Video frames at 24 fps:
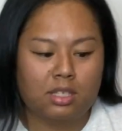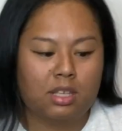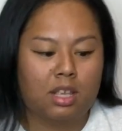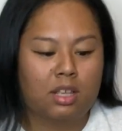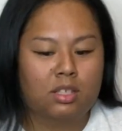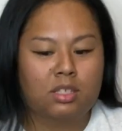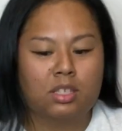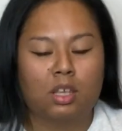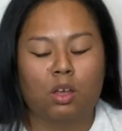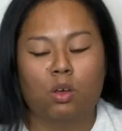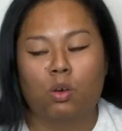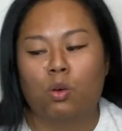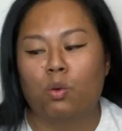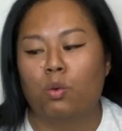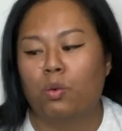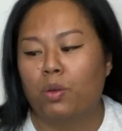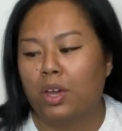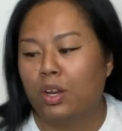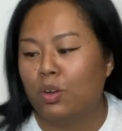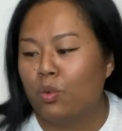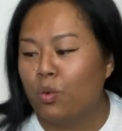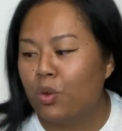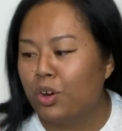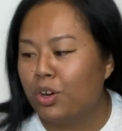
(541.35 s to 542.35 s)
So
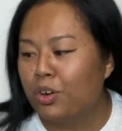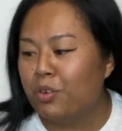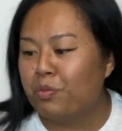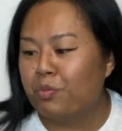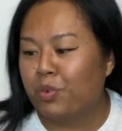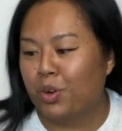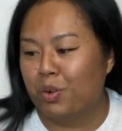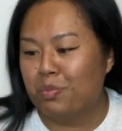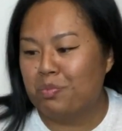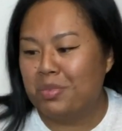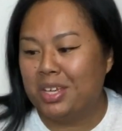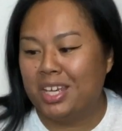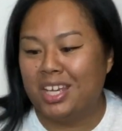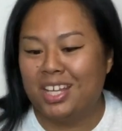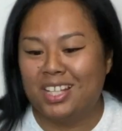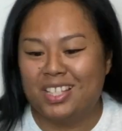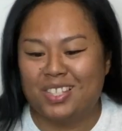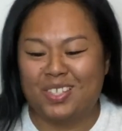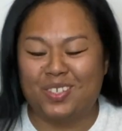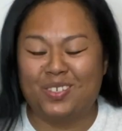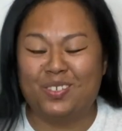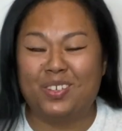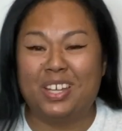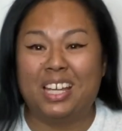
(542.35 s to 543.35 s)
in order for me
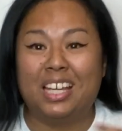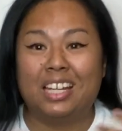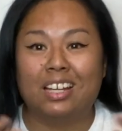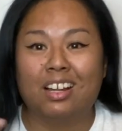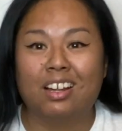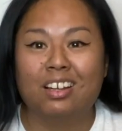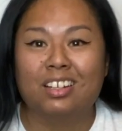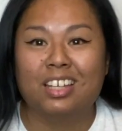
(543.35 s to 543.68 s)
to eat on